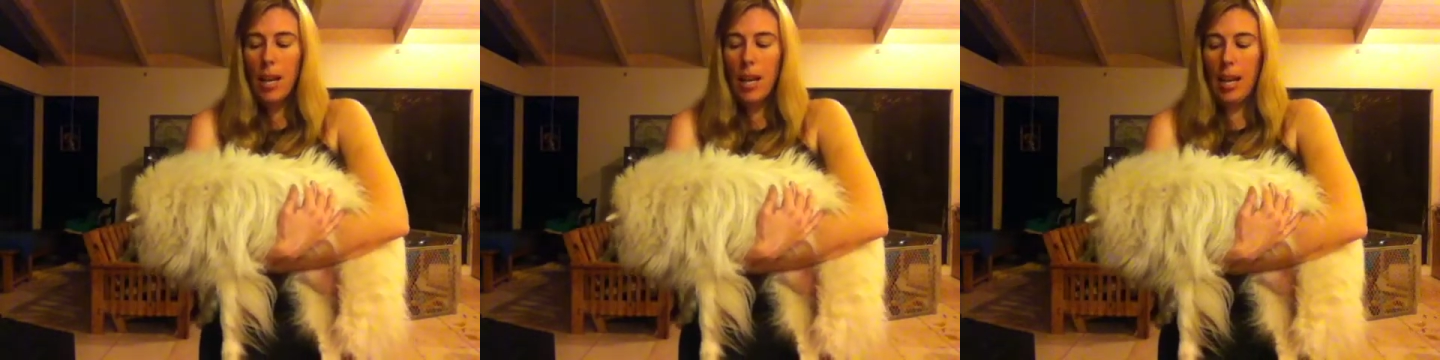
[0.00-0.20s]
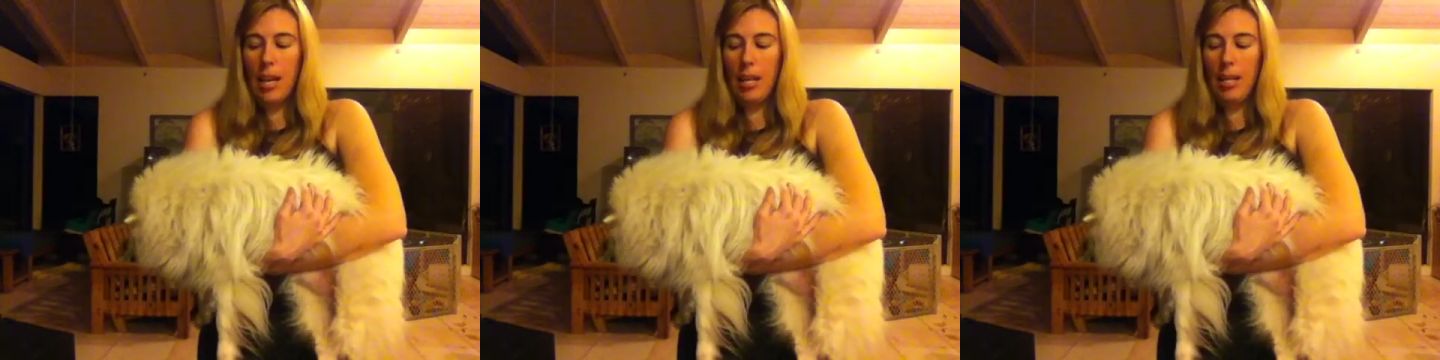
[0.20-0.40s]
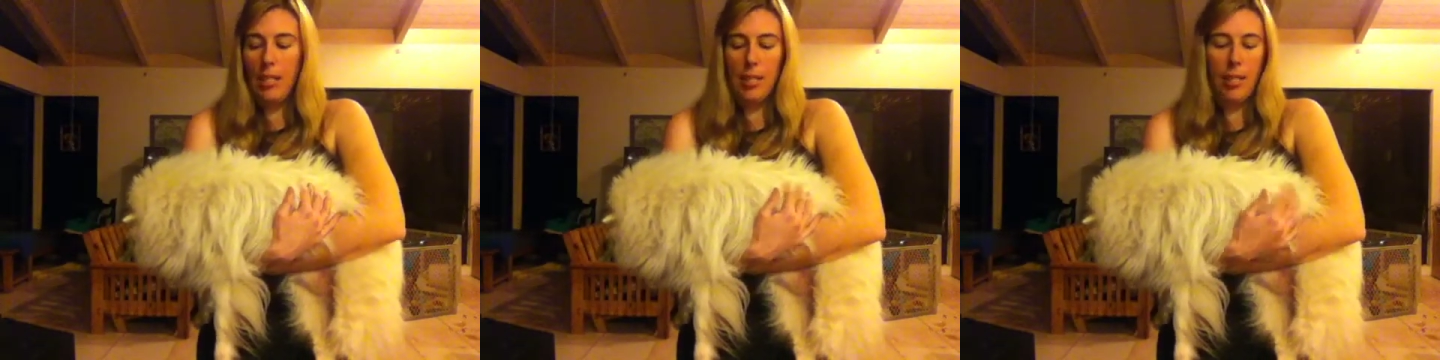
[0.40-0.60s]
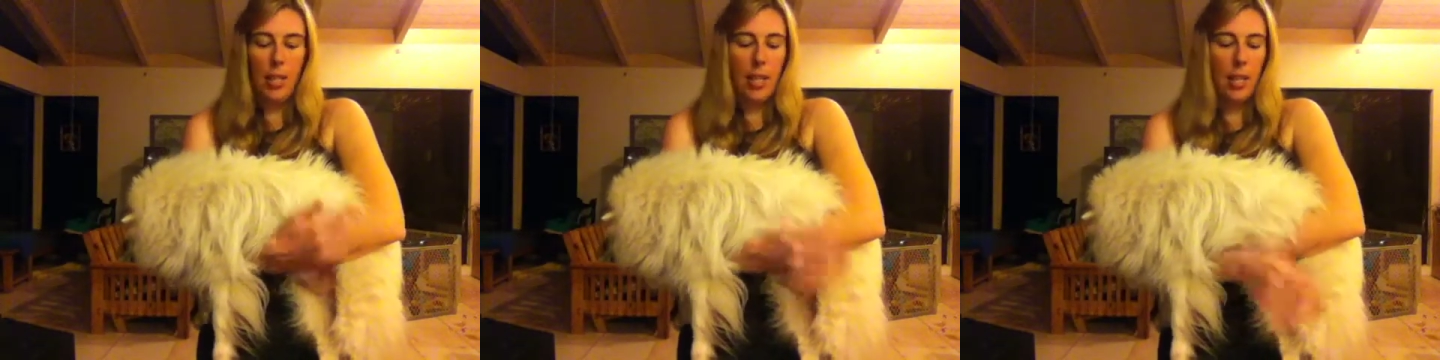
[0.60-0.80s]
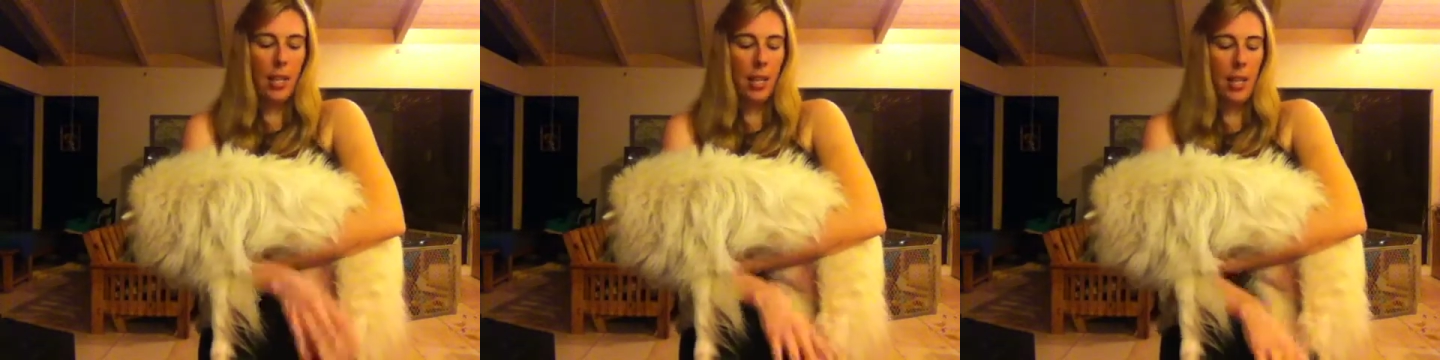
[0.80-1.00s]
And
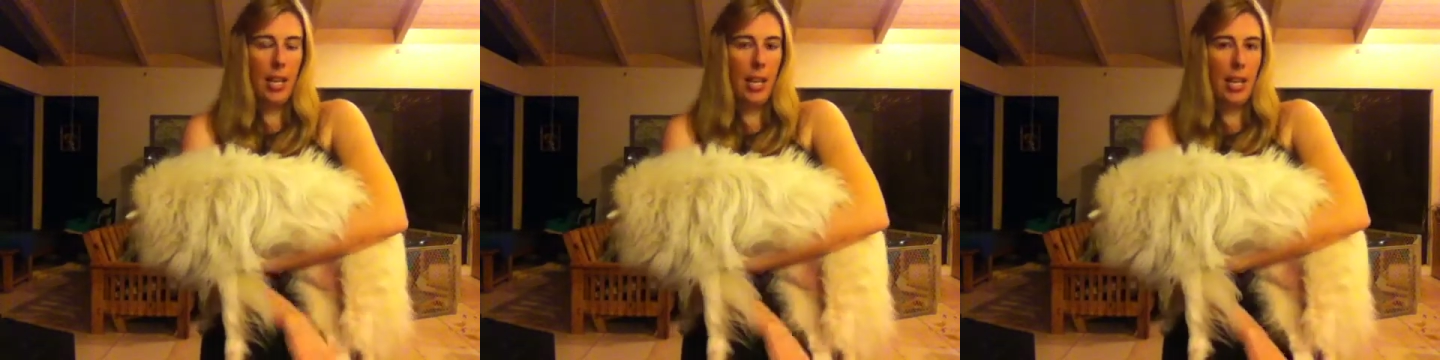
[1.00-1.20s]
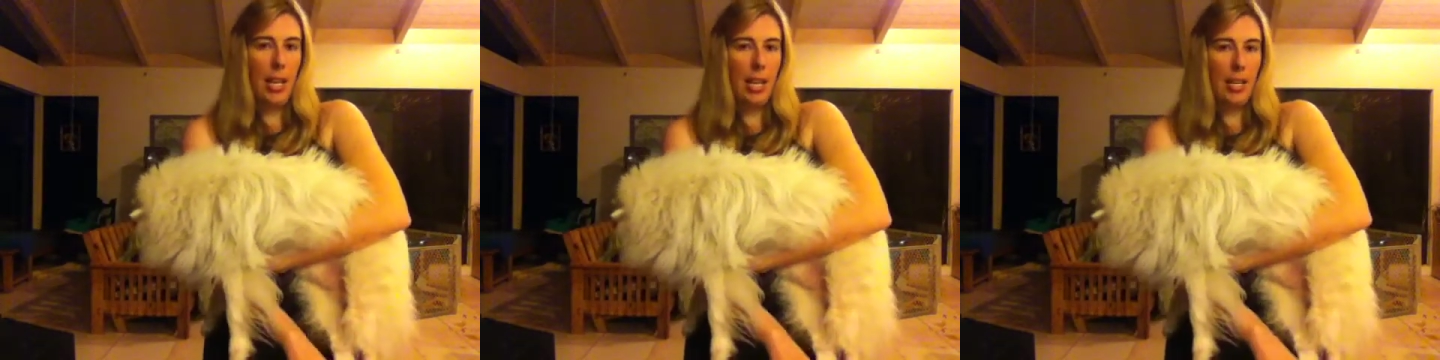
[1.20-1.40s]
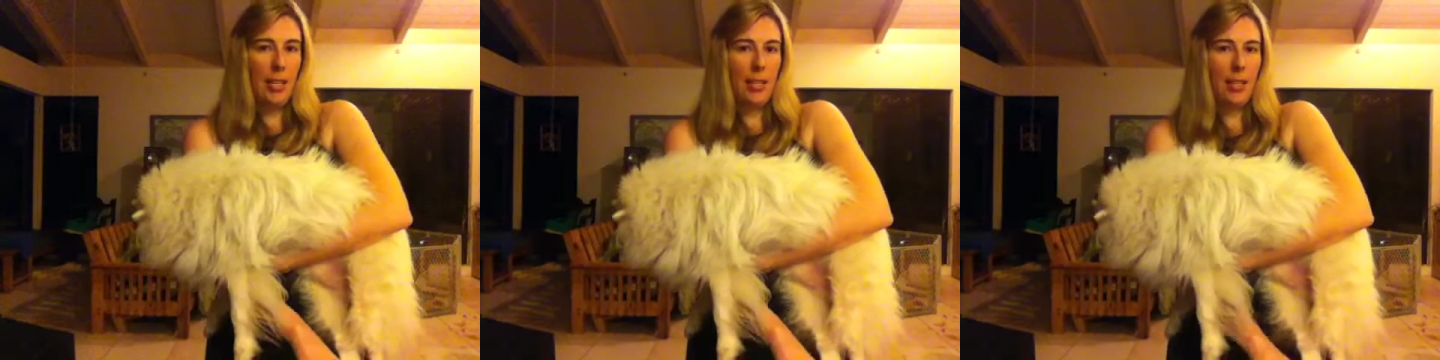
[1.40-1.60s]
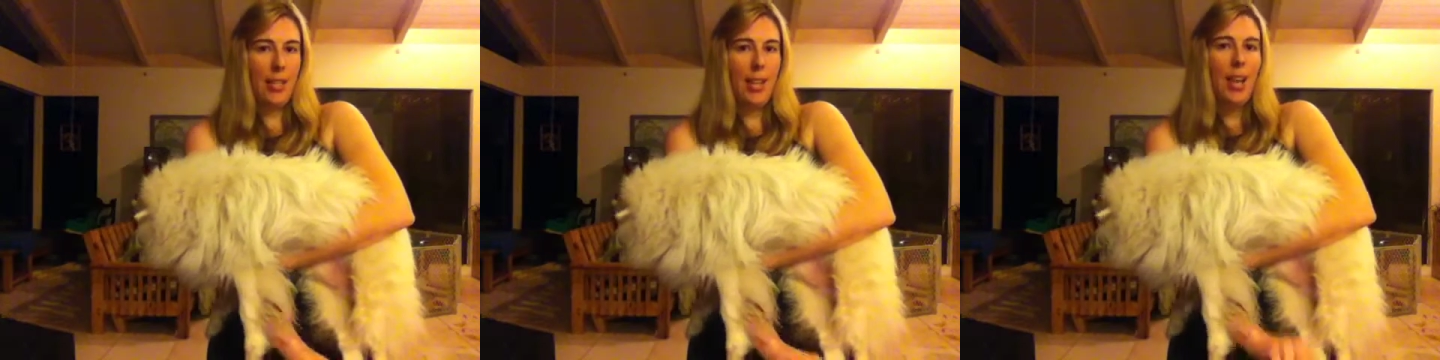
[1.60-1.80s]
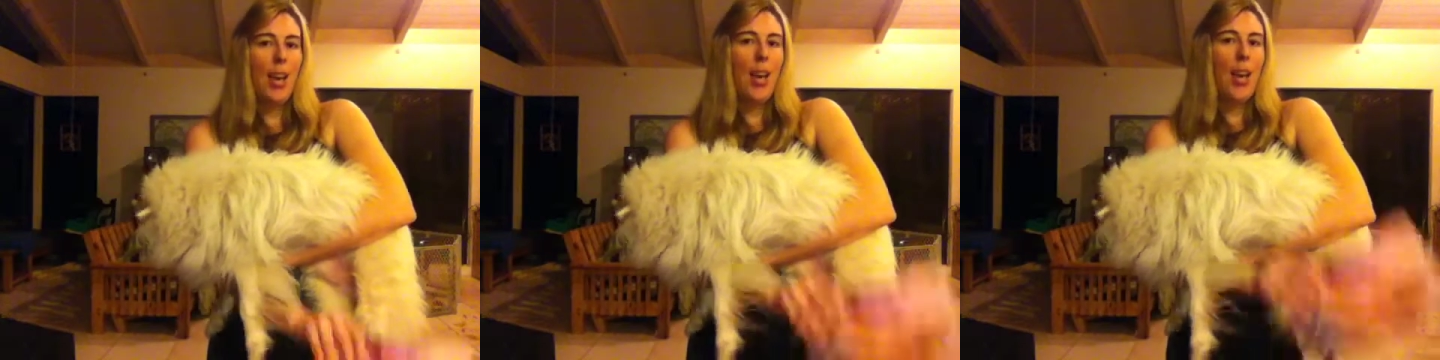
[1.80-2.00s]
it is